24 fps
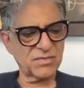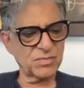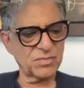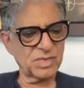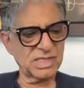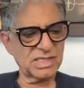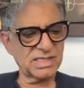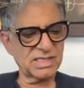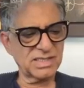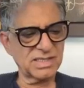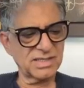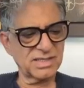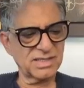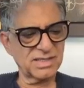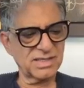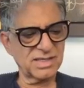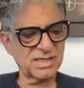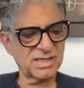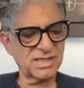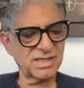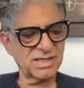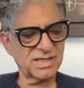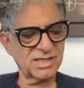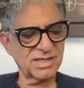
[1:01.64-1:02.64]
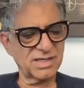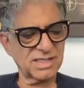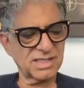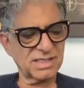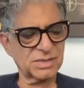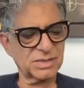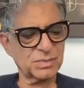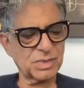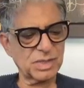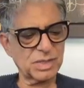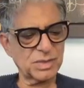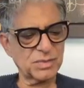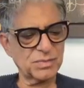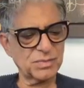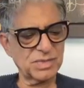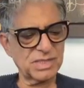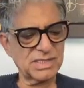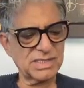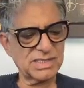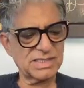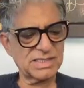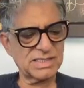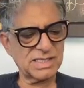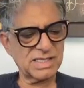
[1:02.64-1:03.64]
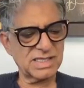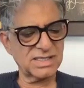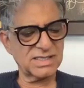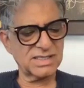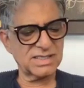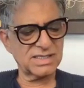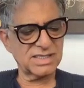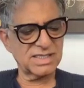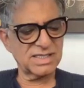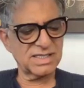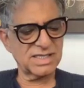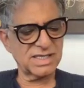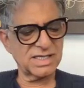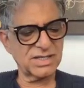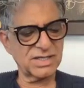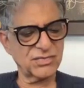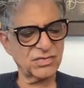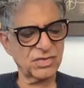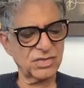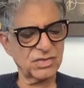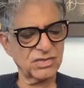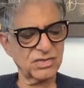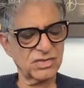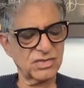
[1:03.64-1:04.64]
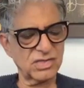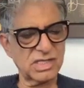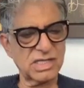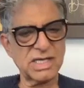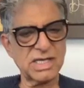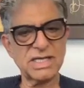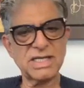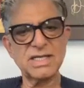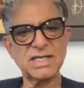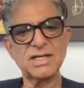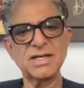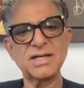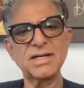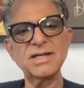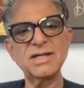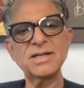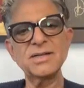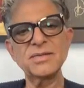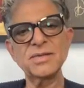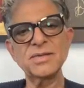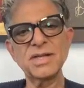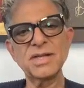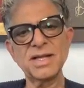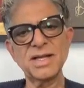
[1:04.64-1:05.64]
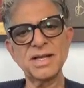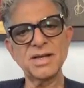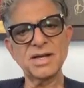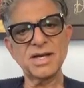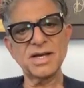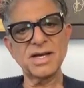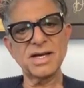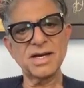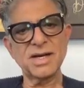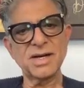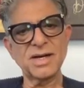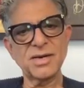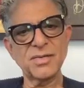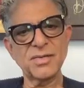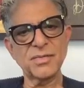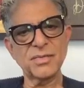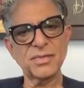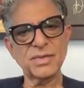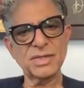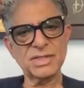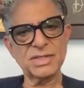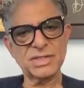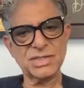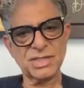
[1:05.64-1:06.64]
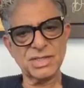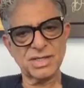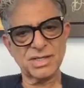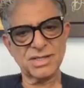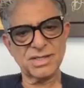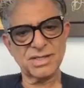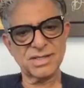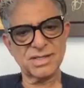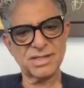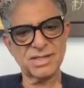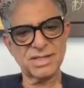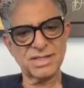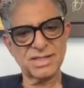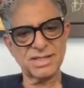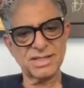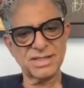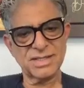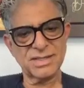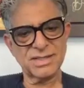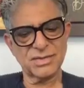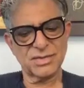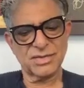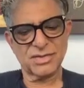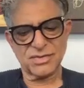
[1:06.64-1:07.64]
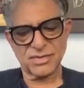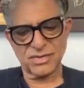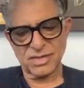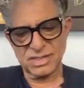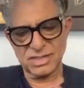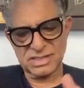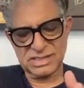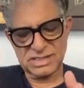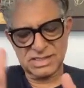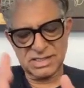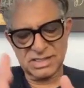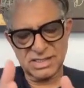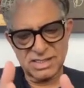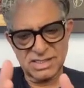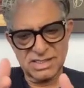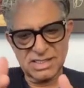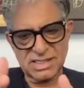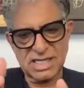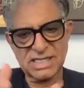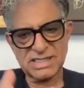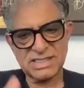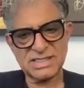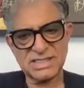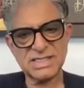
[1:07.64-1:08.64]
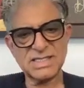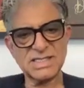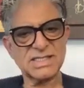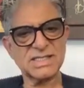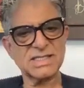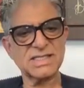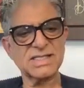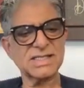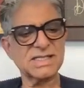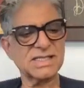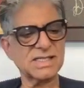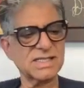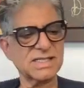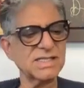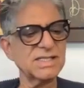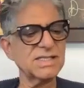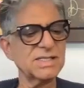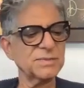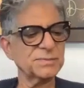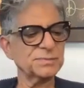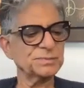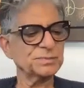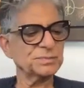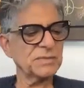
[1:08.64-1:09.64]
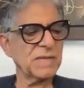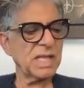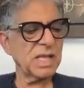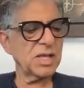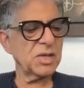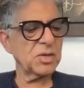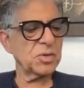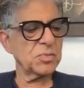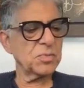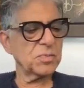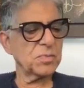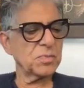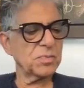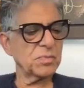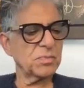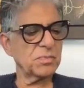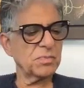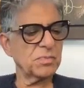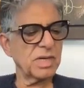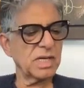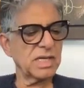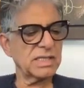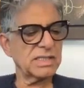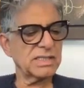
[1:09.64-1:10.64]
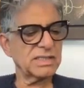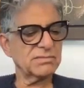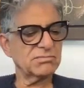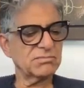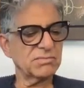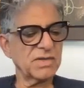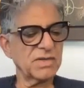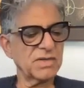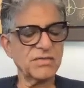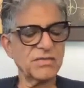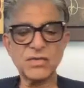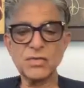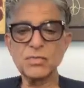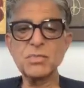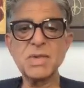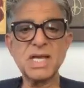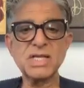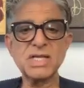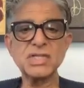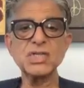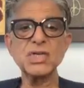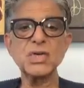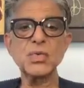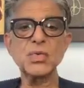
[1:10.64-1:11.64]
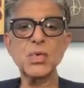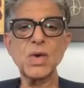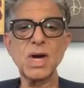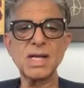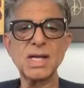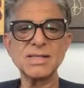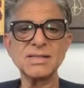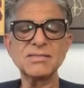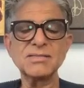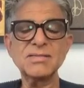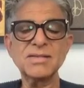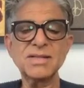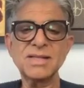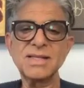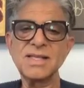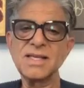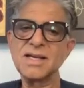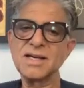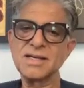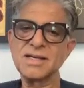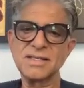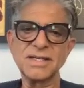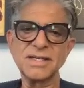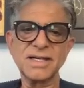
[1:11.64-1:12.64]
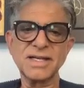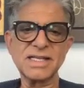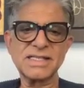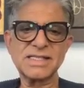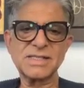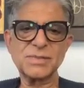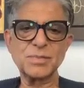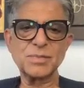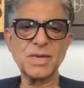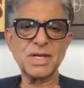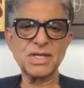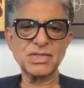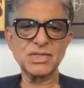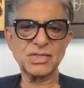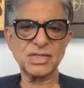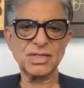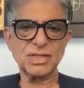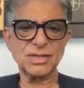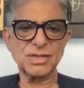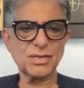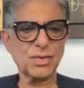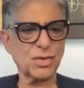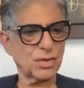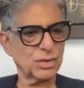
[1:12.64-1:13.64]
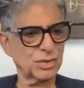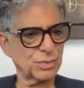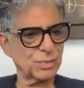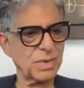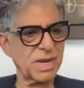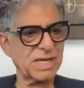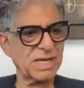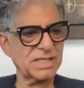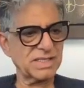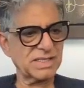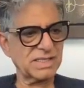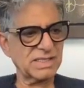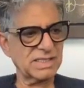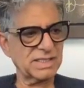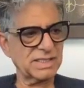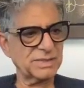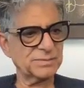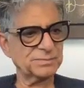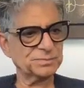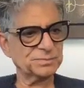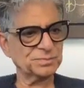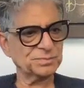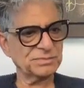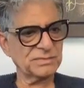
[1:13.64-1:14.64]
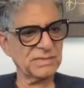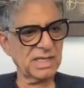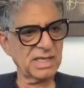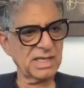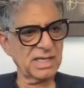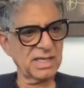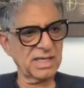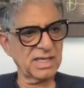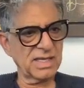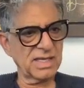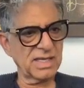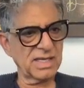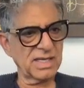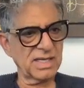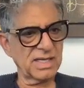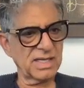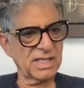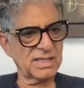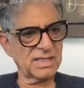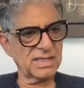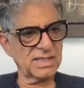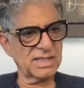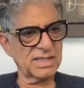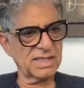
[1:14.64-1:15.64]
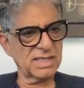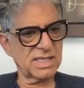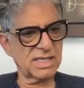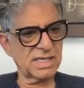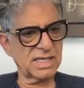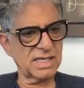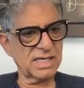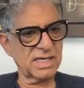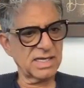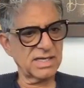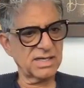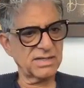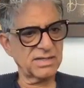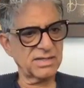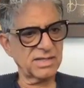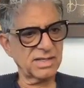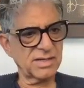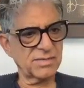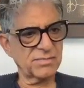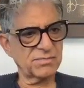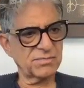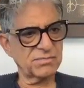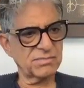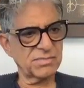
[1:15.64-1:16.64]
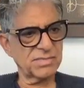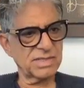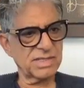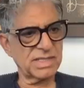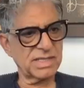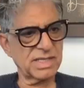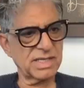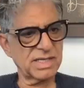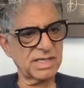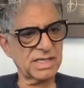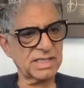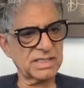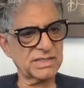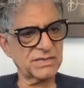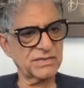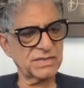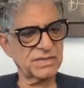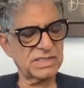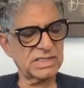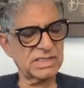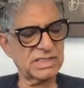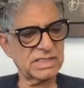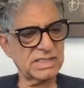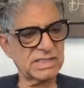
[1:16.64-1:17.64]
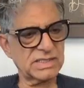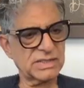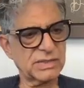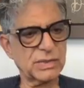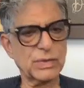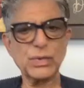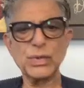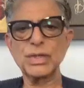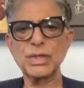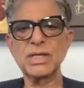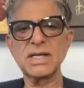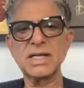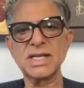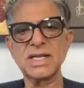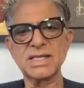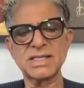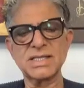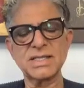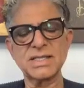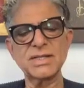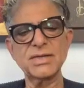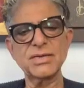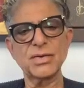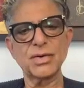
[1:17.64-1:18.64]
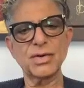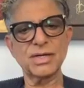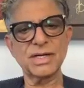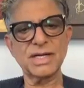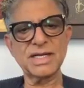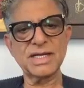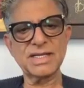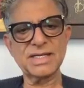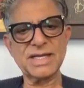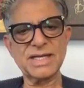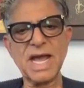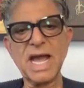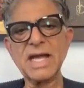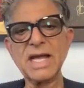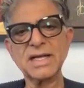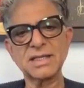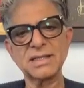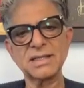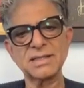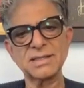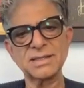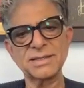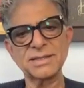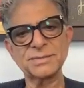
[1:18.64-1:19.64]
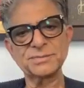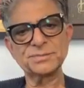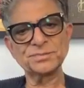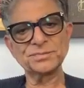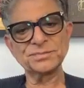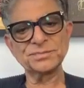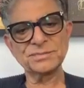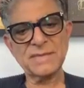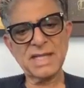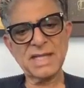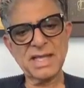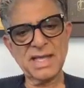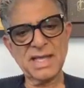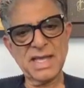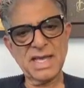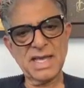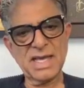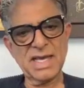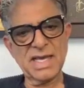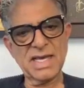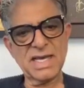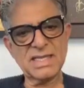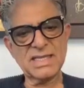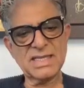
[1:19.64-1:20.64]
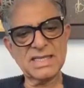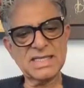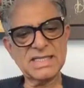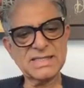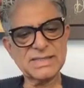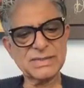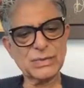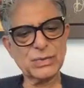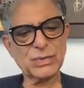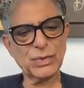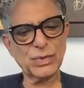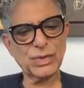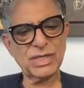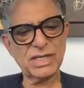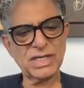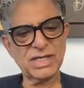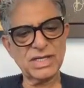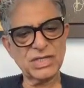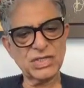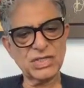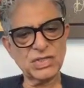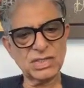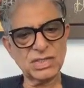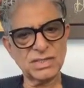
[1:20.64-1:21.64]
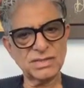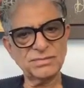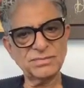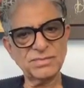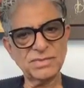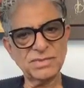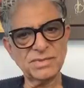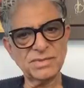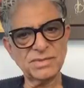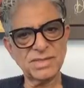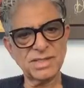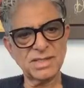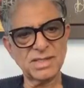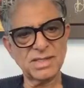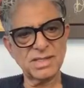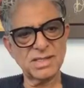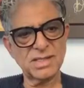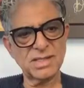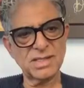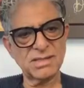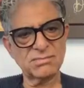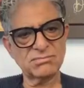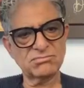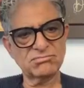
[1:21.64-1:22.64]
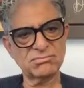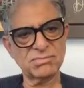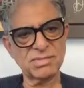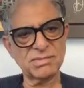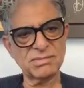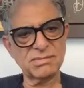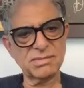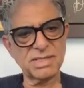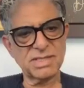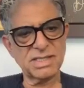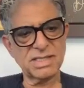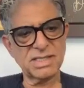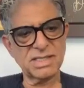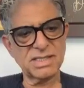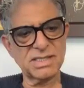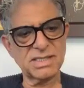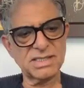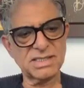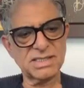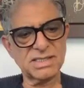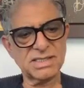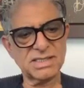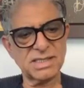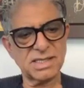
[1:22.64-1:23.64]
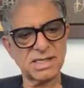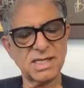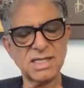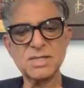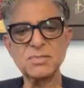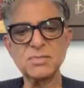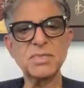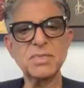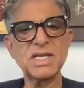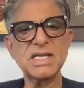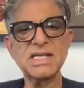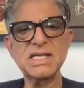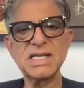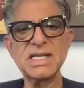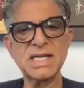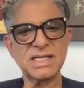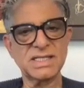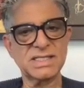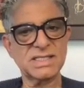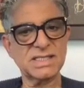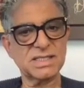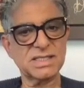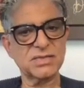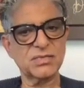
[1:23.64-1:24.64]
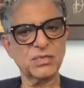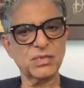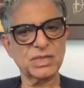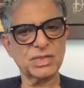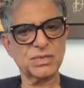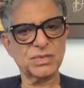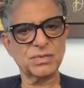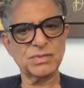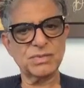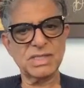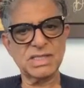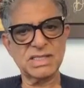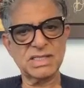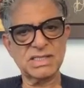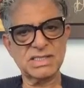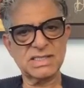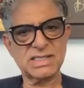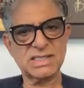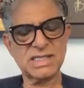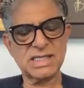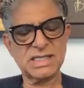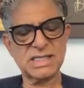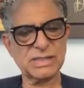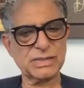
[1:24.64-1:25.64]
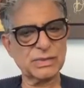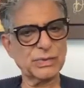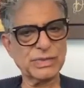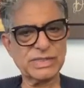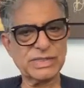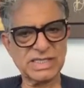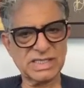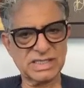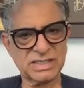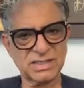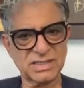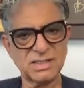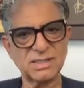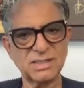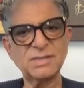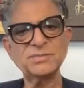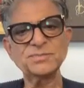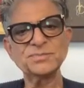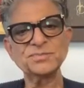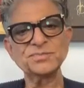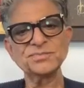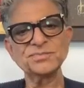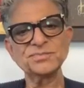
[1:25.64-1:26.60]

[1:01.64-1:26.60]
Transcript: have been experiments at the Hadron Collider, which are, you know, across less distances. But if you measure one, the other gets measured automatically, and their activity is correlated or entangled. And this correlation is unmediated, which means there's no signal